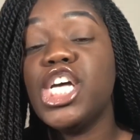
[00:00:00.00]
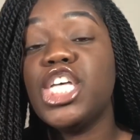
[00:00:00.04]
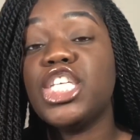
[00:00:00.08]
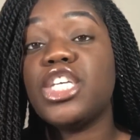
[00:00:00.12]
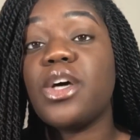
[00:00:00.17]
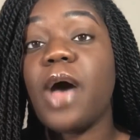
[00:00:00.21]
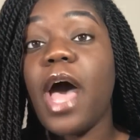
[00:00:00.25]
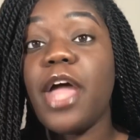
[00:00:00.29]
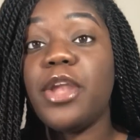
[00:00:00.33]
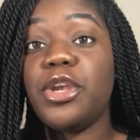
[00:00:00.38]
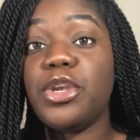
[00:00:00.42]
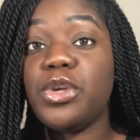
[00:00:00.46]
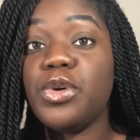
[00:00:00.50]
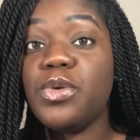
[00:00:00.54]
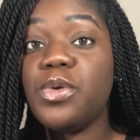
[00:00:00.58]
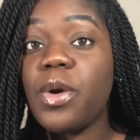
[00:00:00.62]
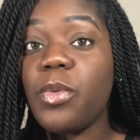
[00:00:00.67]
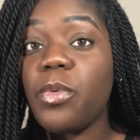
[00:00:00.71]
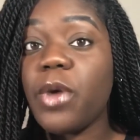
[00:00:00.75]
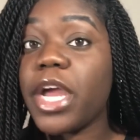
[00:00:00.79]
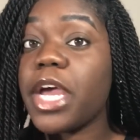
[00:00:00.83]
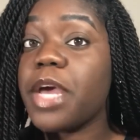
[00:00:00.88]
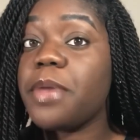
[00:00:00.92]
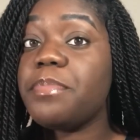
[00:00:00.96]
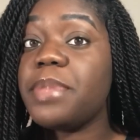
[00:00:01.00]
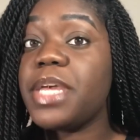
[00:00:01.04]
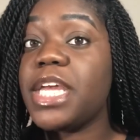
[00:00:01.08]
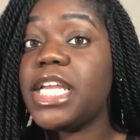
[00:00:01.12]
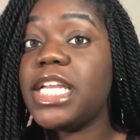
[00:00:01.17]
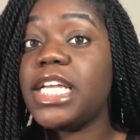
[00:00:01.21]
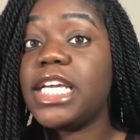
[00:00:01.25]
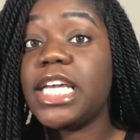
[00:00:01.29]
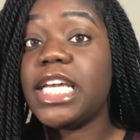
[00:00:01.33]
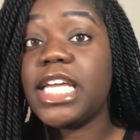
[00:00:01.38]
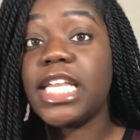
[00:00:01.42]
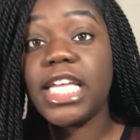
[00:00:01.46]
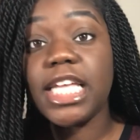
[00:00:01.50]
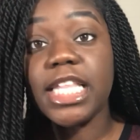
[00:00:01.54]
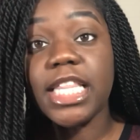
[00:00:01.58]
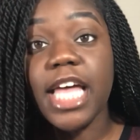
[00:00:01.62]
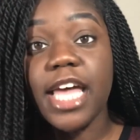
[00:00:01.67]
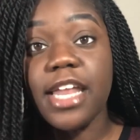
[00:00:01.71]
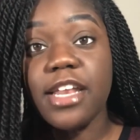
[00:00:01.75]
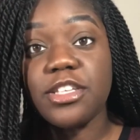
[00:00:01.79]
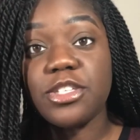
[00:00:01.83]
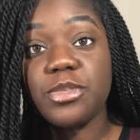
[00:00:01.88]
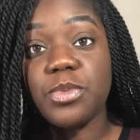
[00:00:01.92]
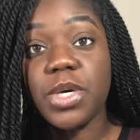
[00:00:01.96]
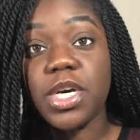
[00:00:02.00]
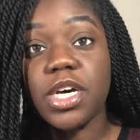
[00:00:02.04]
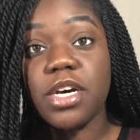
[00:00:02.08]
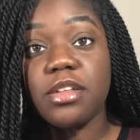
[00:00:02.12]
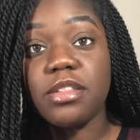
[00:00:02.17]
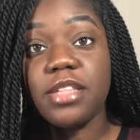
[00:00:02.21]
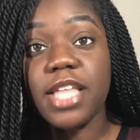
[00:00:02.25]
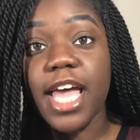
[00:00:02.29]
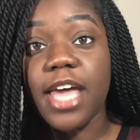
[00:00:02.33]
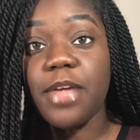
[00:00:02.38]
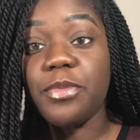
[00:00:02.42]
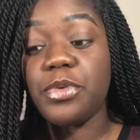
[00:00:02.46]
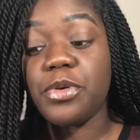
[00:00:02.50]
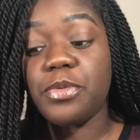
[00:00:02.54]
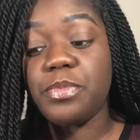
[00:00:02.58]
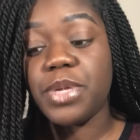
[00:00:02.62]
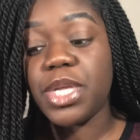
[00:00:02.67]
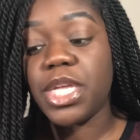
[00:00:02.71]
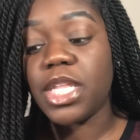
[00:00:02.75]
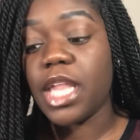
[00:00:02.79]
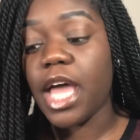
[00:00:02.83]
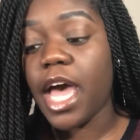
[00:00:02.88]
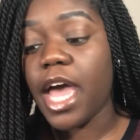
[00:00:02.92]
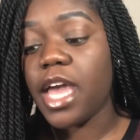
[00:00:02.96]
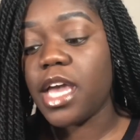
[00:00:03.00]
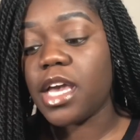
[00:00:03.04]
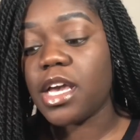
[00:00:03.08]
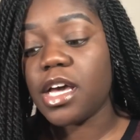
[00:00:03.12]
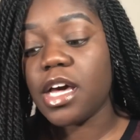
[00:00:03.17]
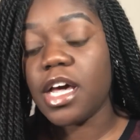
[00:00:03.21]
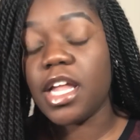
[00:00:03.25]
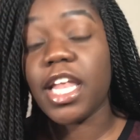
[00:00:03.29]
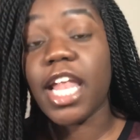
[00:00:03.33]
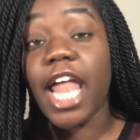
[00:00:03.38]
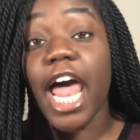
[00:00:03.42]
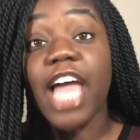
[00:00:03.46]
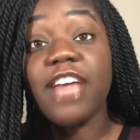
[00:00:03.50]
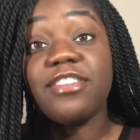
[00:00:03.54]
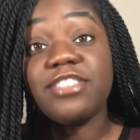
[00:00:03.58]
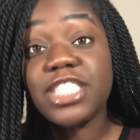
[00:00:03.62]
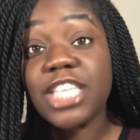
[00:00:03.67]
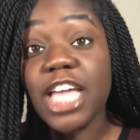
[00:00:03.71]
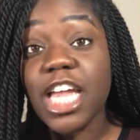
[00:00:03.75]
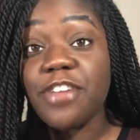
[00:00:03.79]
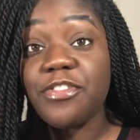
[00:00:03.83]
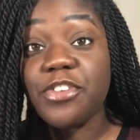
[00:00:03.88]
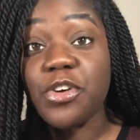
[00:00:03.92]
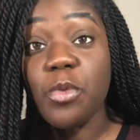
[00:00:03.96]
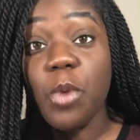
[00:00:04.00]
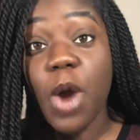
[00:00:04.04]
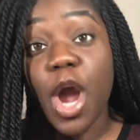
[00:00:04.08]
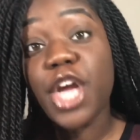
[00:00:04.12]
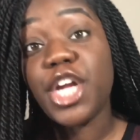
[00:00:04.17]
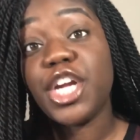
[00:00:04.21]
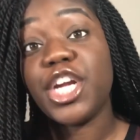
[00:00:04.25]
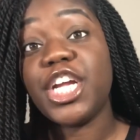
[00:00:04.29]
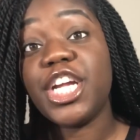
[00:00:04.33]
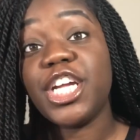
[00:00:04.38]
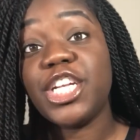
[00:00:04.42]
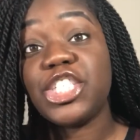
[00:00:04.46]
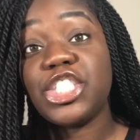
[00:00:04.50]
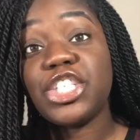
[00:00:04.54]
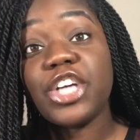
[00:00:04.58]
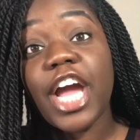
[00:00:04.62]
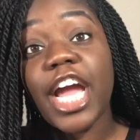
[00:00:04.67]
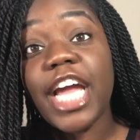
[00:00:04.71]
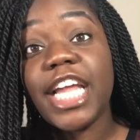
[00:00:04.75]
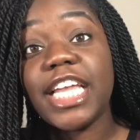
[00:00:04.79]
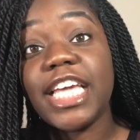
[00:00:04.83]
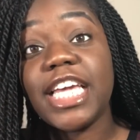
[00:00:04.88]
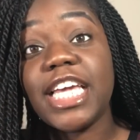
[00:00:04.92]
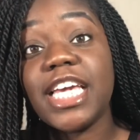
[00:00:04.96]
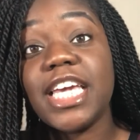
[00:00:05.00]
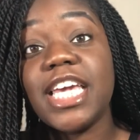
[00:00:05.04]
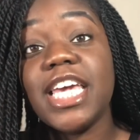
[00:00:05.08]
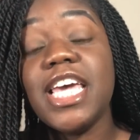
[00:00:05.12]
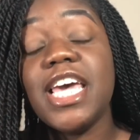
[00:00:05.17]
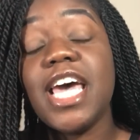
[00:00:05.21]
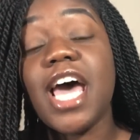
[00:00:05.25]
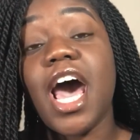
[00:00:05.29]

So I do recommend getting that as well. That would be like a lifesaver while you're in training.